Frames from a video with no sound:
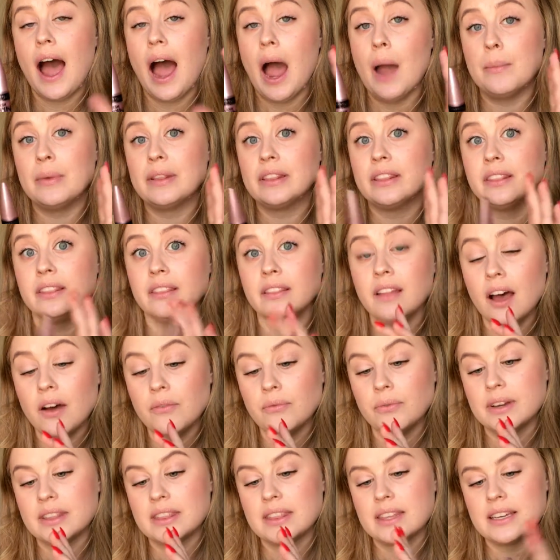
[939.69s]
I'm in
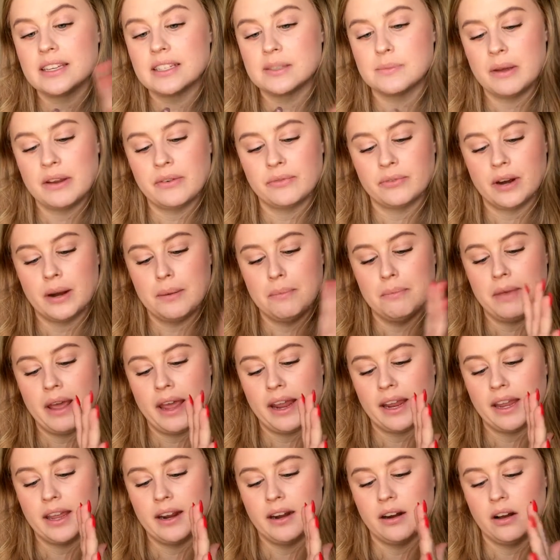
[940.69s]
love with this. My friend
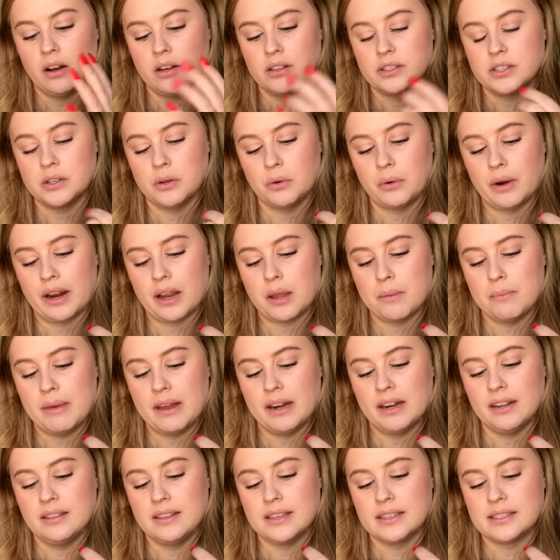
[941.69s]
Megan also
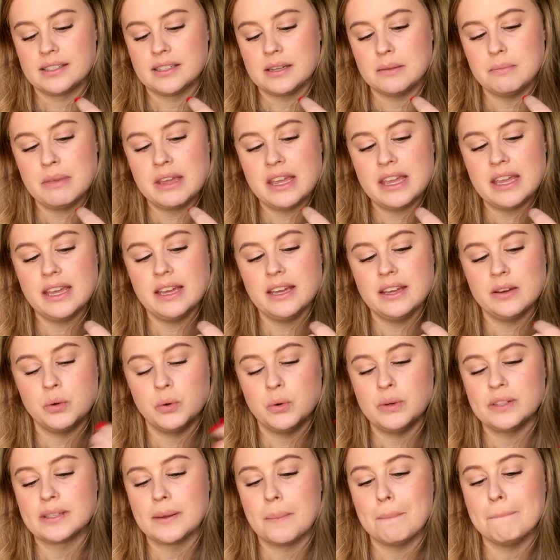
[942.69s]
recommended this to me,
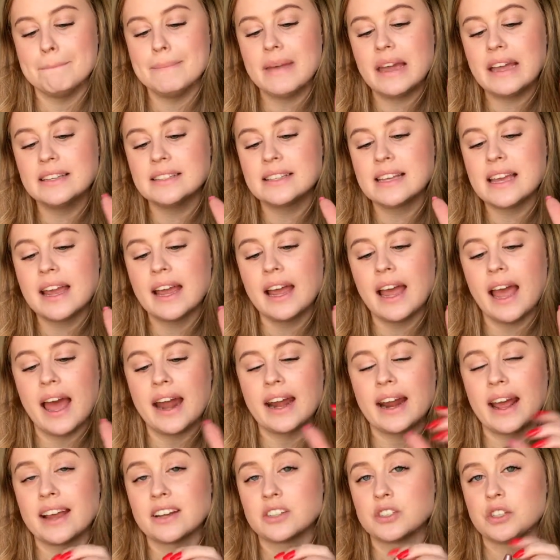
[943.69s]
who is amazing,
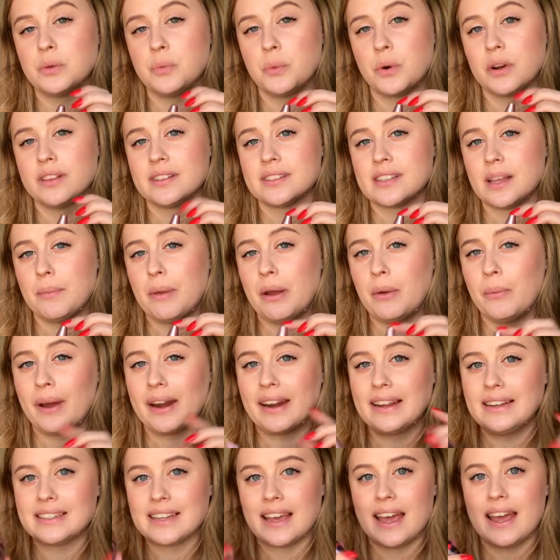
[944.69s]
and I actually wore this on my
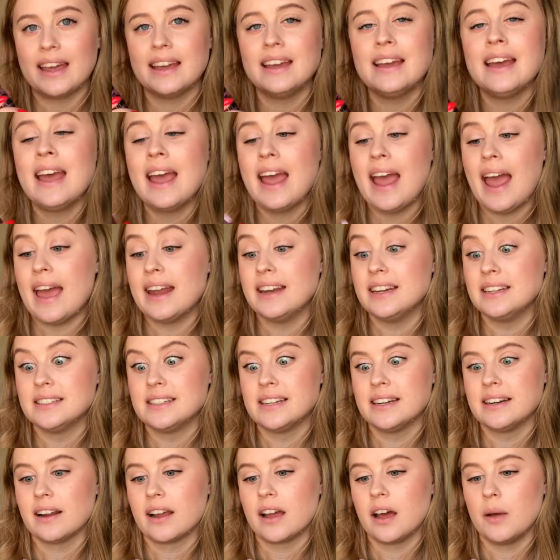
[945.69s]
wedding day, and it
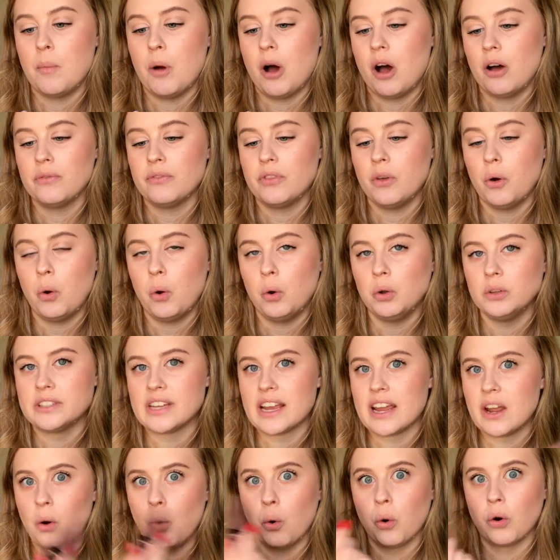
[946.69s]
didn't come off the whole
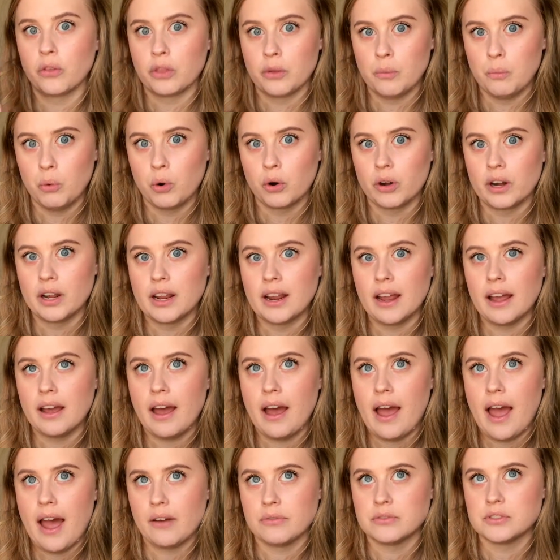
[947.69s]
day or the morning
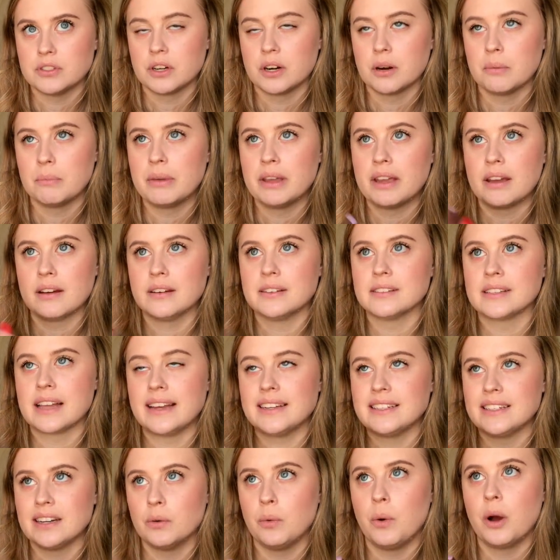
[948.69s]
after because
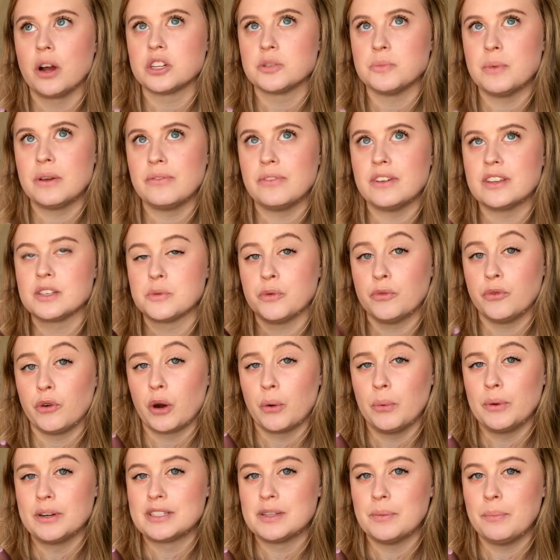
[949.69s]
I didn't wash my face before
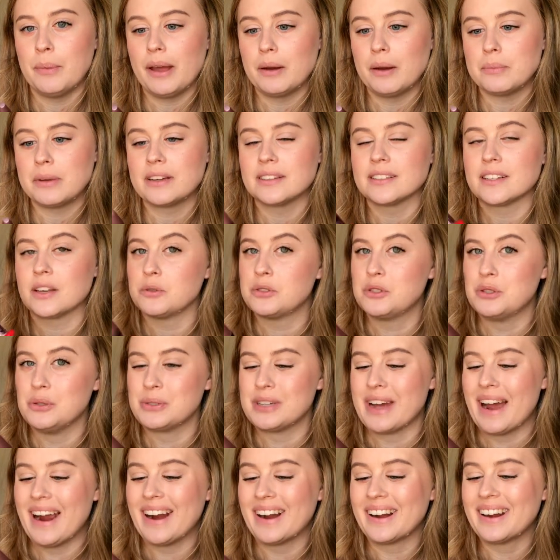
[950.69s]
I went to bed because I was too
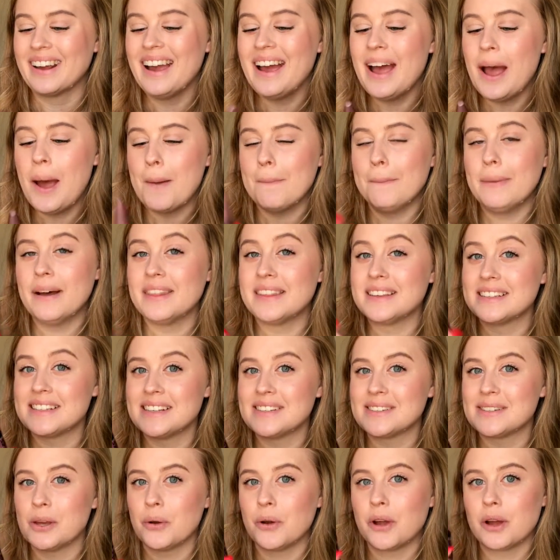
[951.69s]
tired. But this
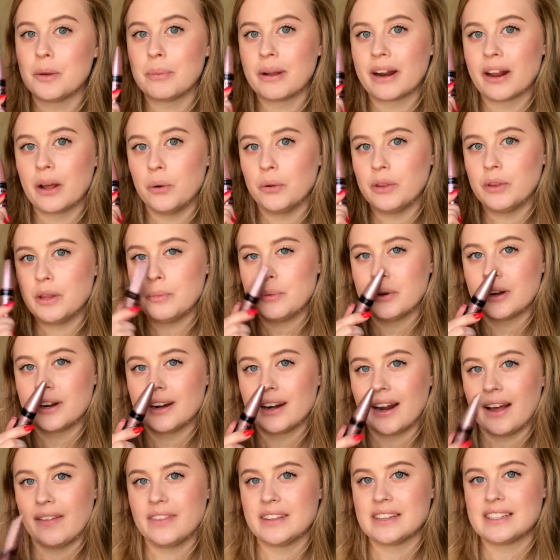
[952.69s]
is so good, but I only put
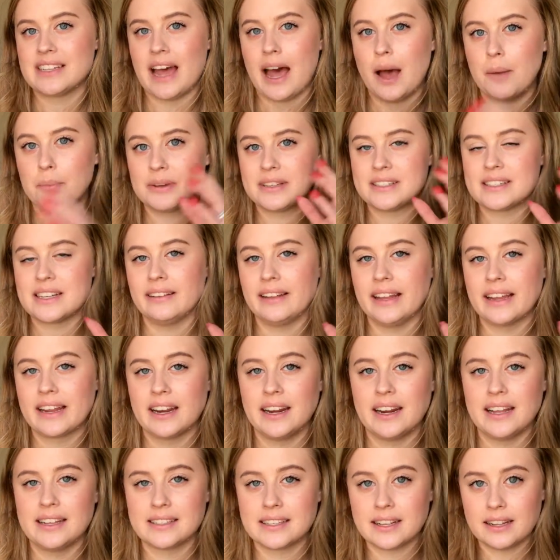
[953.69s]
it on the top because I like
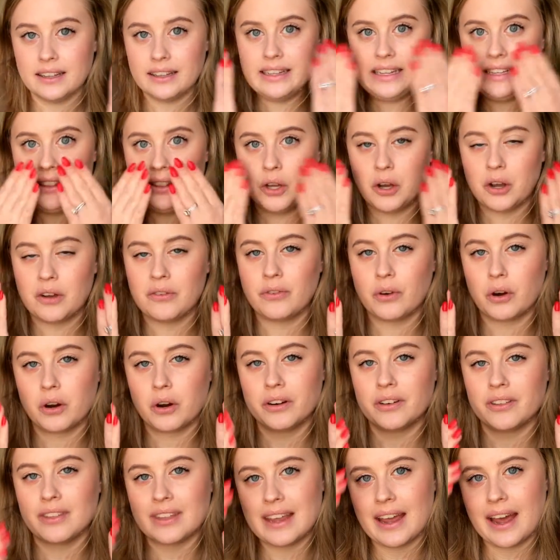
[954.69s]
a nice clean look for
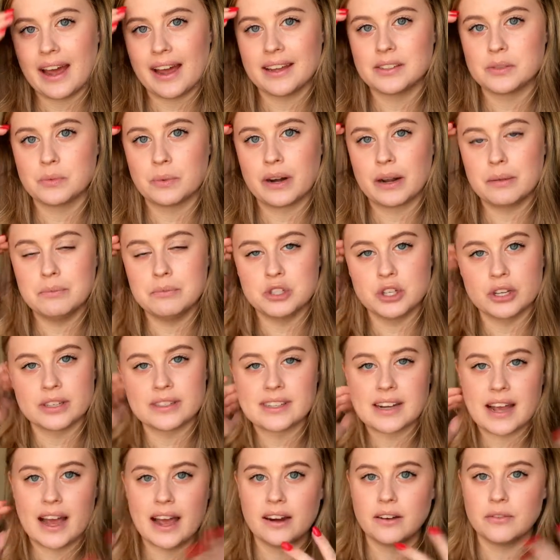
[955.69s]
under the eyes when I'm
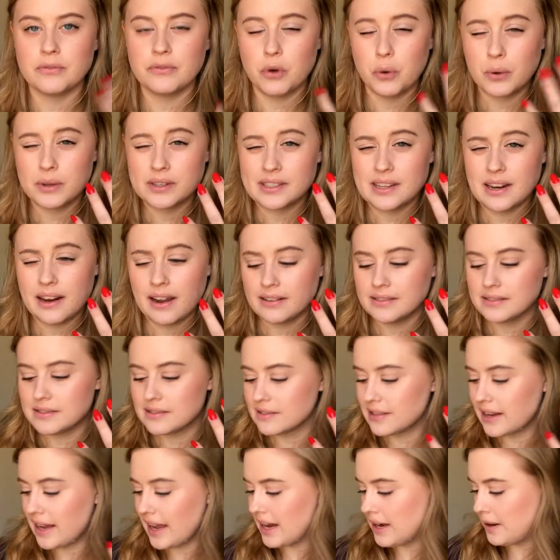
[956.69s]
just kind of focusing on
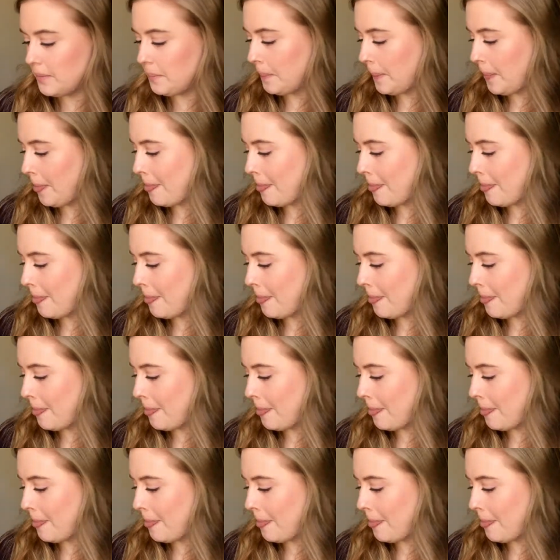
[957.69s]
skin.